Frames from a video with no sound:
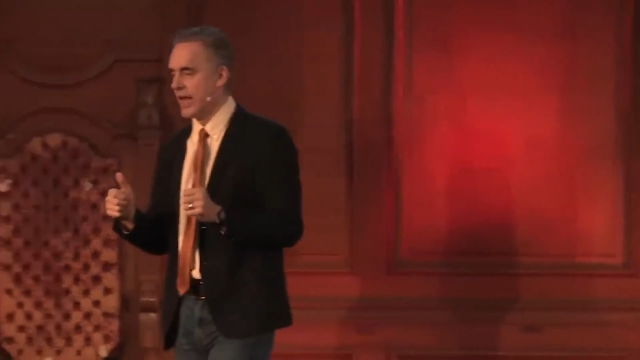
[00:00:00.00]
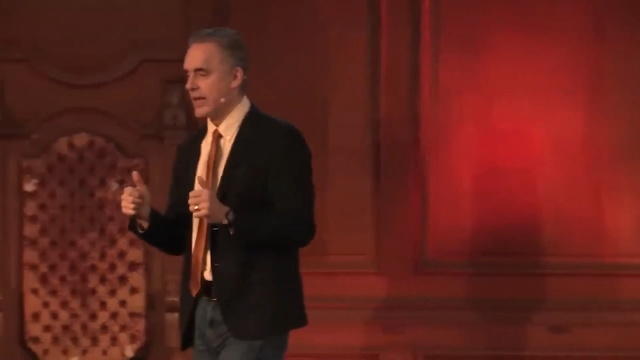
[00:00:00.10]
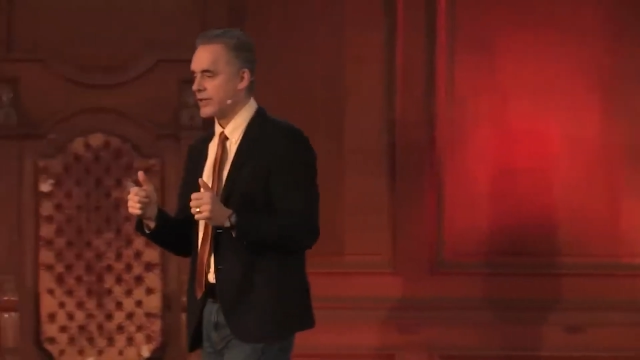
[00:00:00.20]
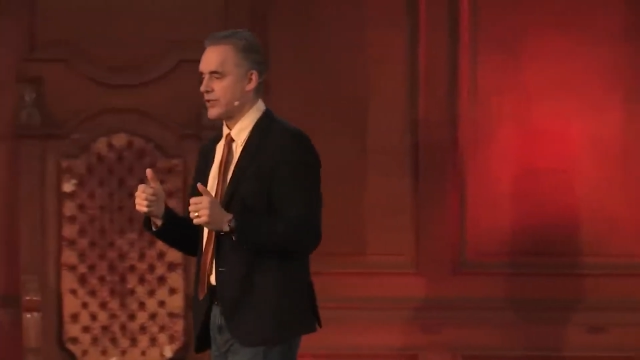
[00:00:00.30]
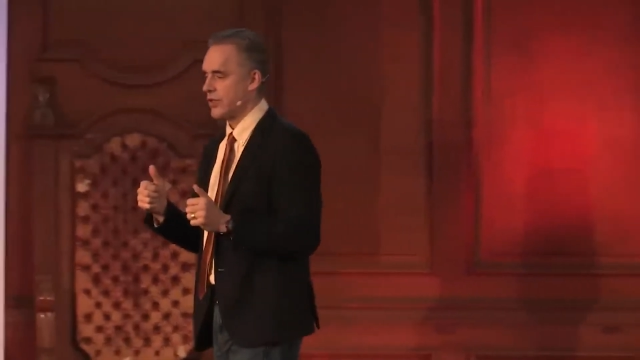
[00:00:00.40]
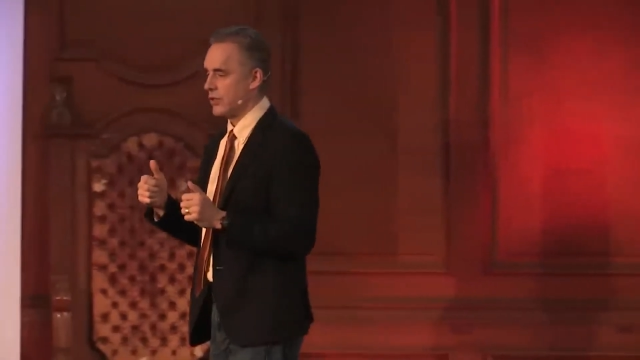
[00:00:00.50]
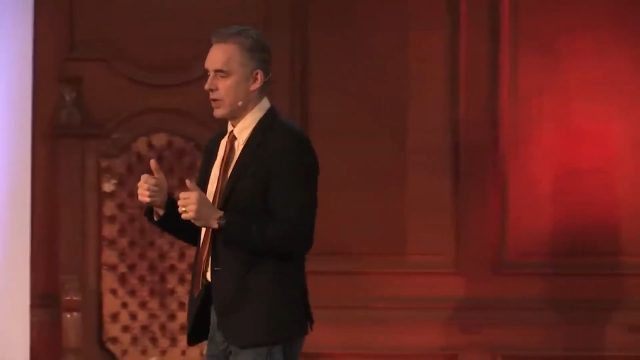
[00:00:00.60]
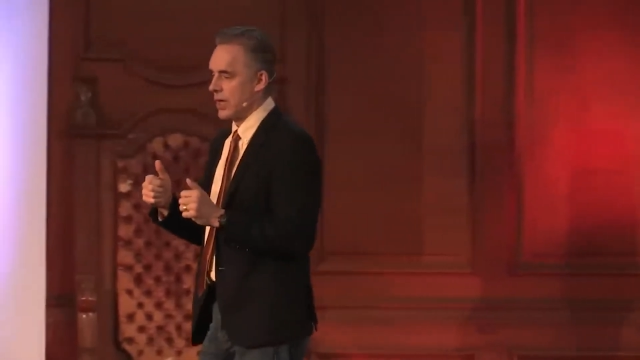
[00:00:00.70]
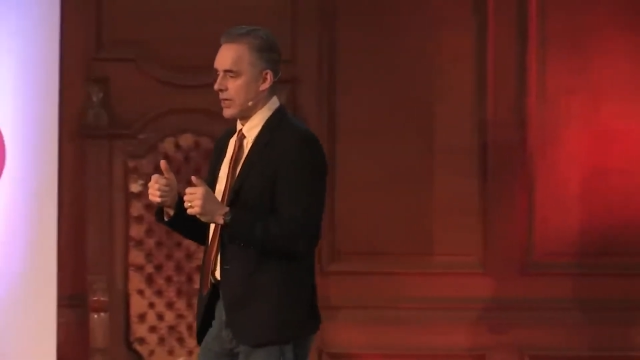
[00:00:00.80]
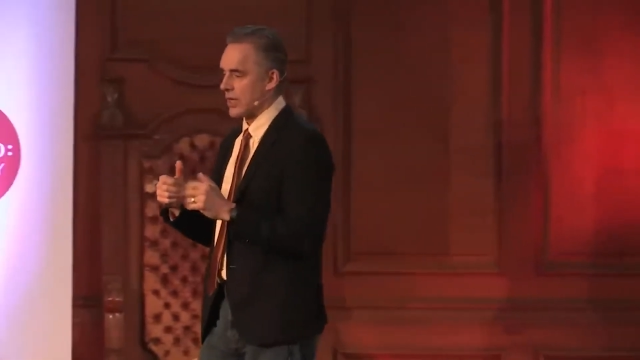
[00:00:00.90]
is to
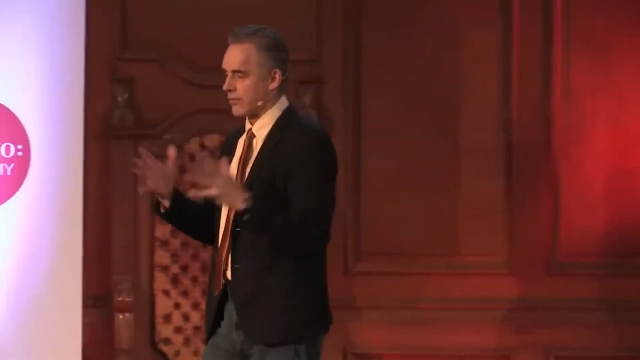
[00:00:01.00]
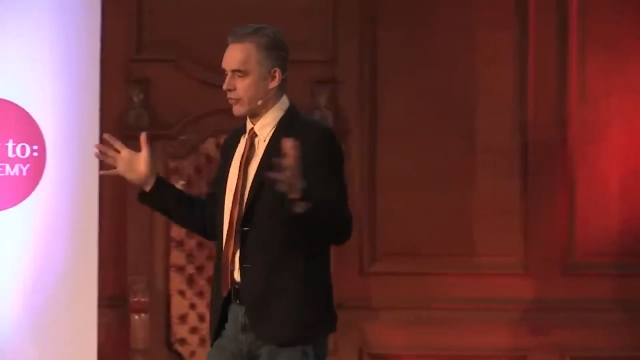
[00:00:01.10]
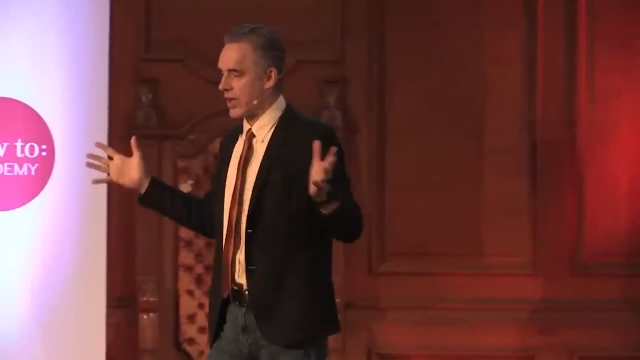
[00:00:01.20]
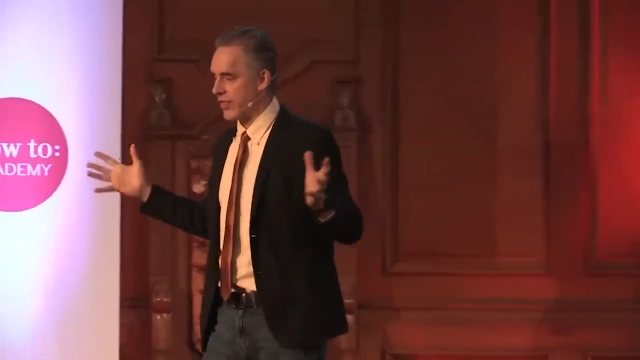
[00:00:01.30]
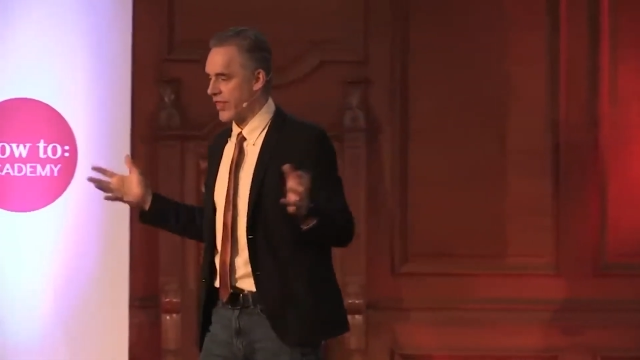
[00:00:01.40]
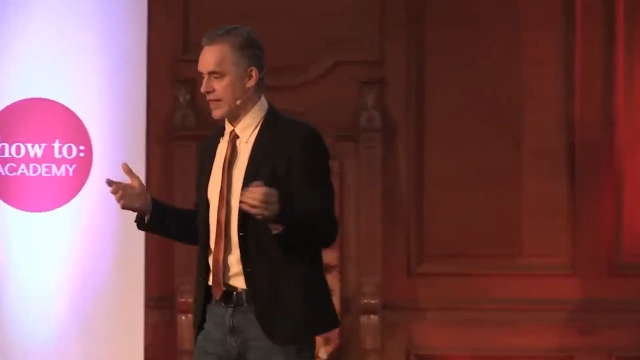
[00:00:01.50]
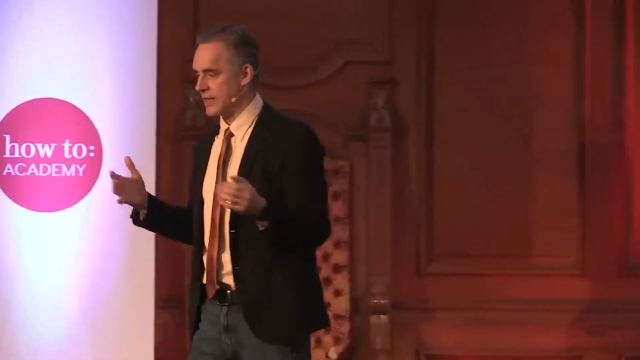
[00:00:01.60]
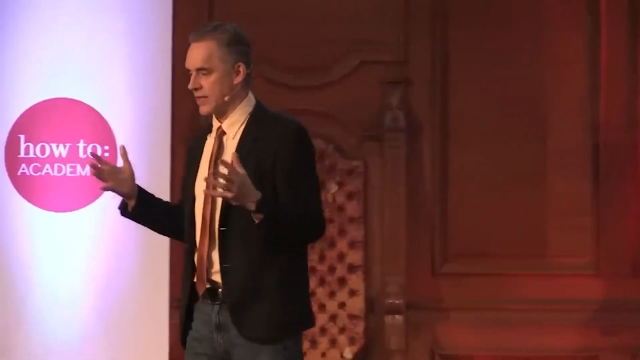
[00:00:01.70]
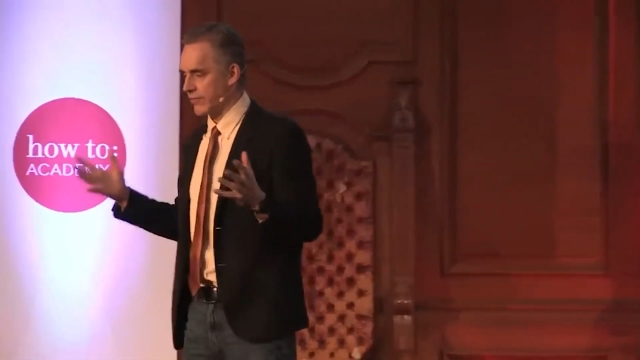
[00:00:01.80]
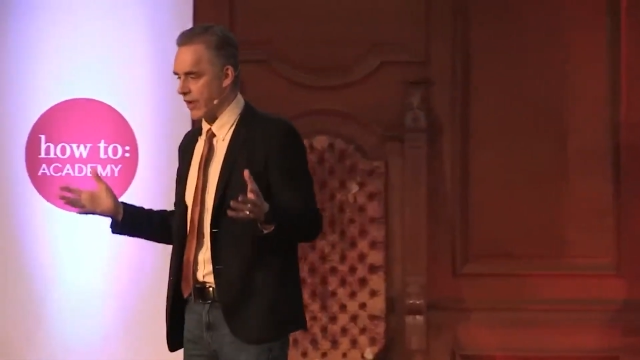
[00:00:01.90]
confront things
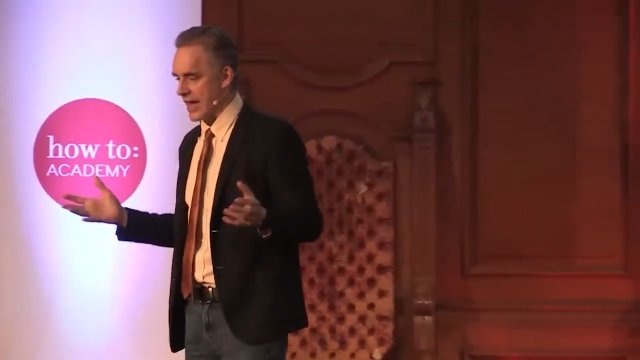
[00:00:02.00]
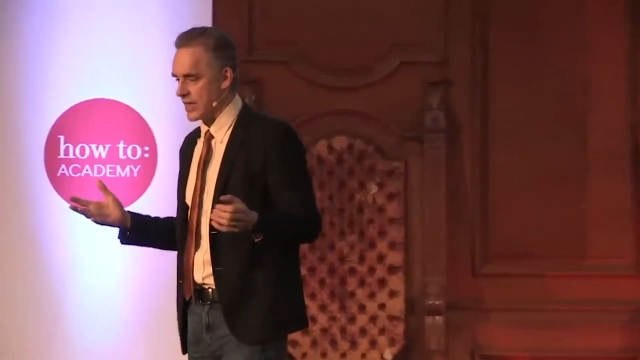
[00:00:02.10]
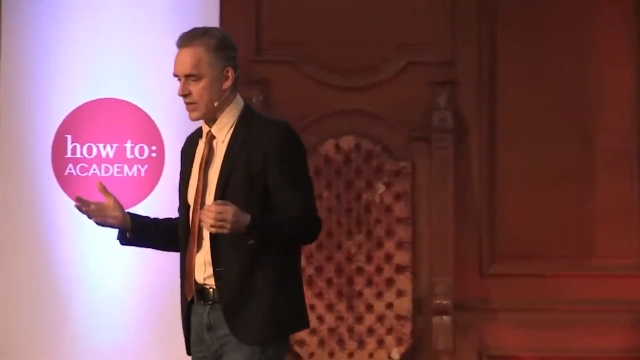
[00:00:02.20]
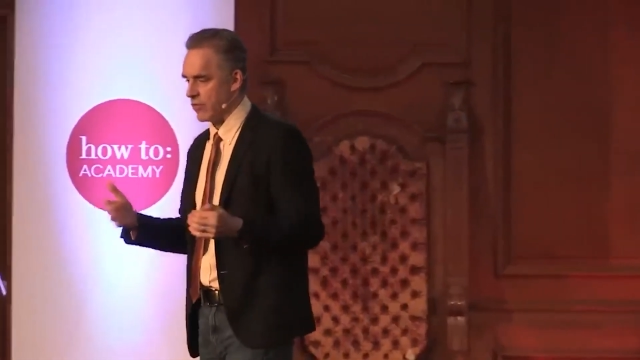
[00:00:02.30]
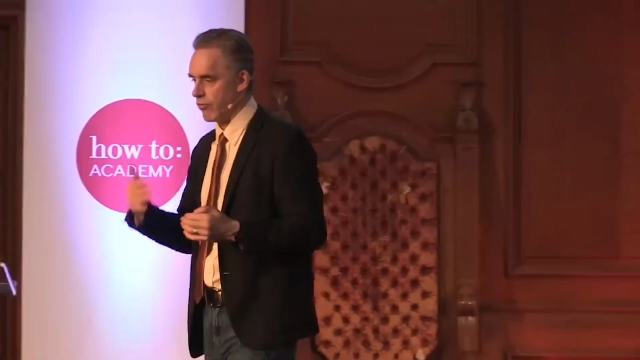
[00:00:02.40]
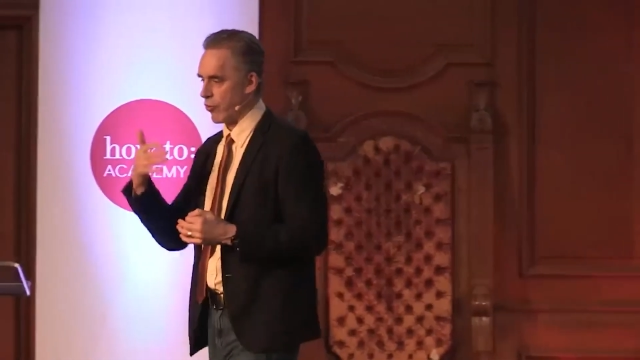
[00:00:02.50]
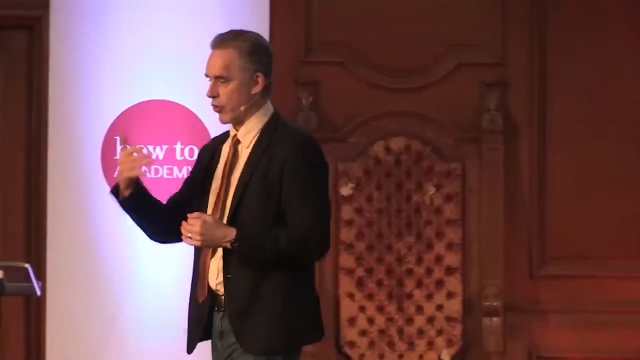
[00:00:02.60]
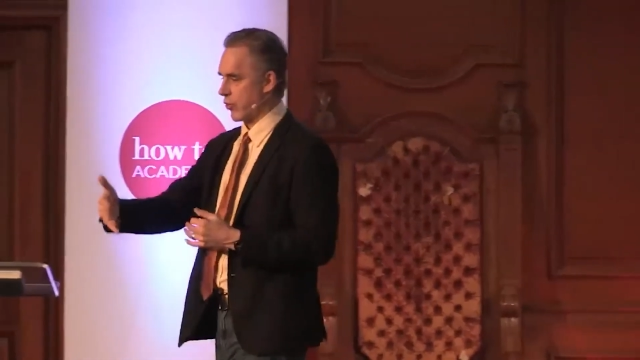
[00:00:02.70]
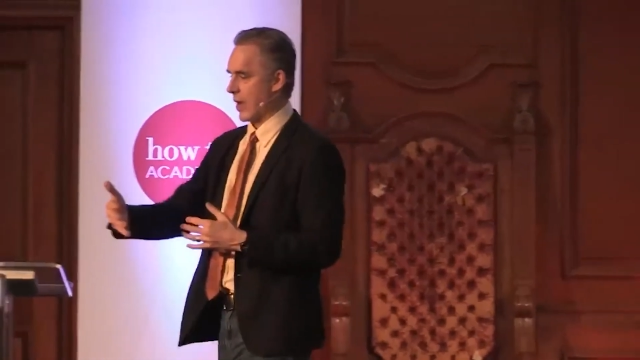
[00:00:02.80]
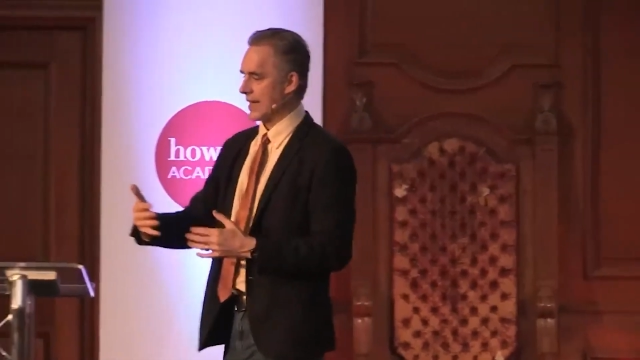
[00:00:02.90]
that frighten you
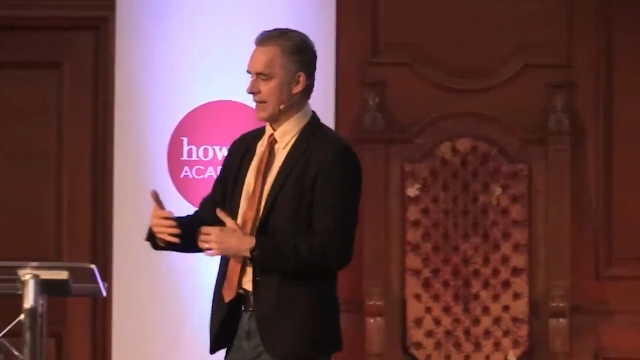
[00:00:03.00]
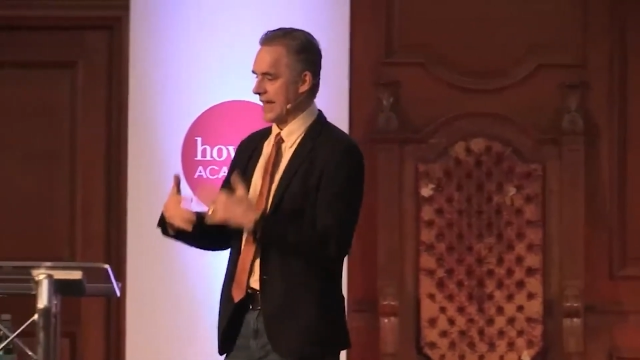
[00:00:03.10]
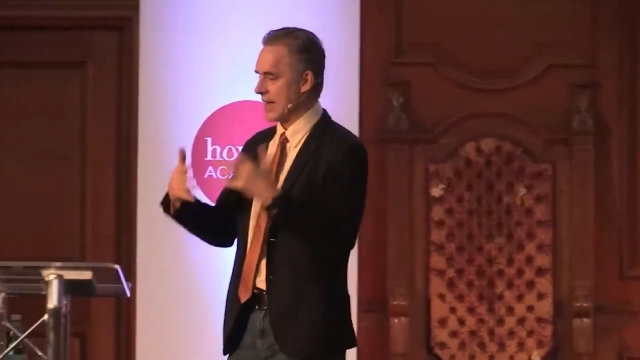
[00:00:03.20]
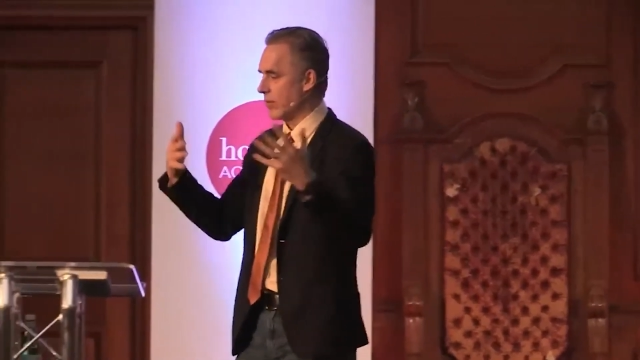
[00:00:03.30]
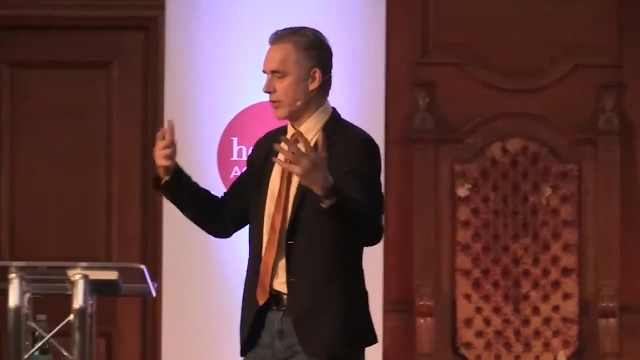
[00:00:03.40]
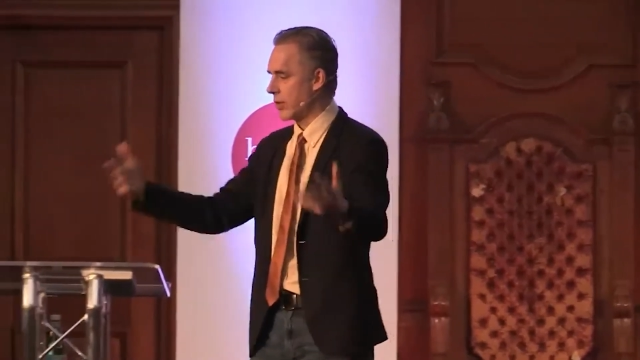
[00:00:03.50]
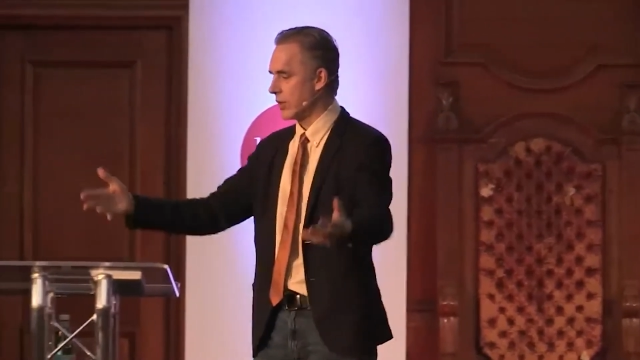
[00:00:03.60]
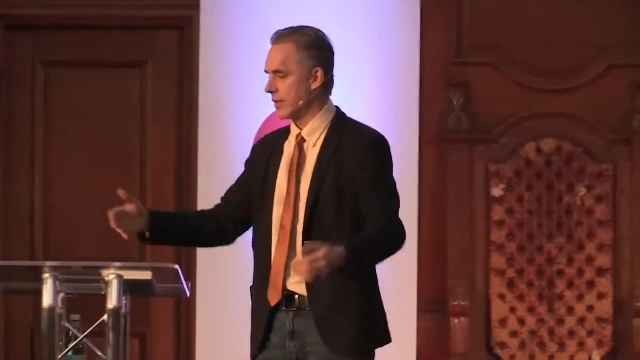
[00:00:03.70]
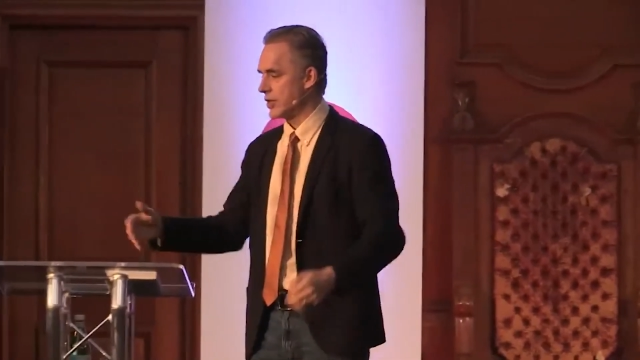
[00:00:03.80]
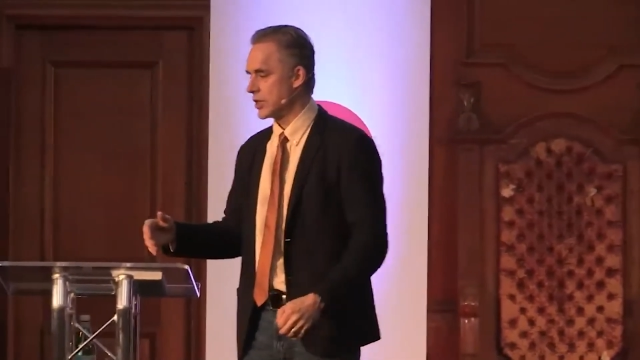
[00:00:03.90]
forthrightly and with
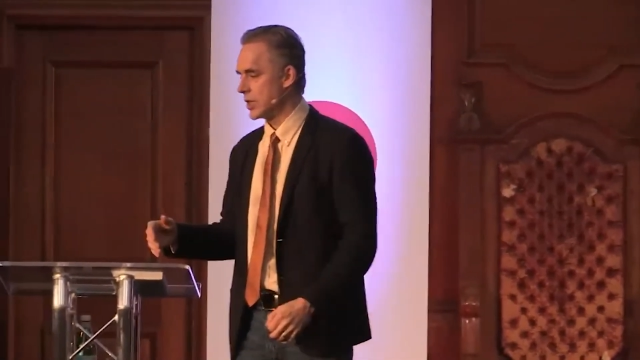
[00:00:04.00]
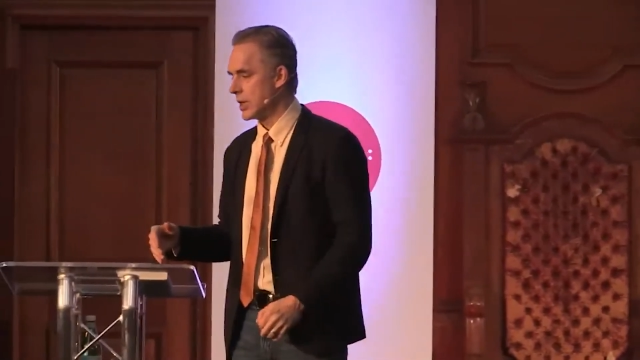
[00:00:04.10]
courage.